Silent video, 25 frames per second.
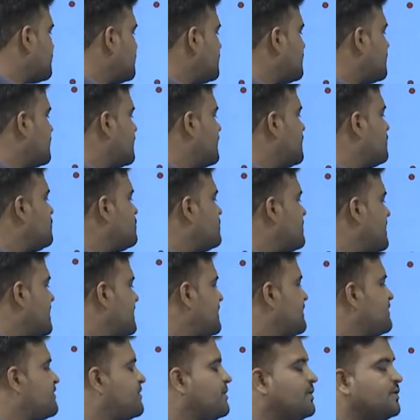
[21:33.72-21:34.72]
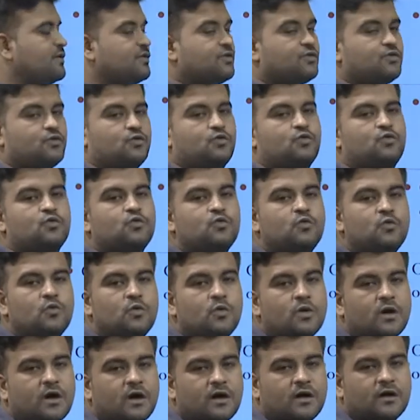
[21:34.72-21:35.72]
gave medicine
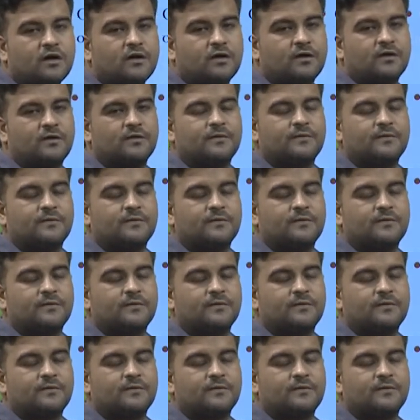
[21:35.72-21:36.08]
to her.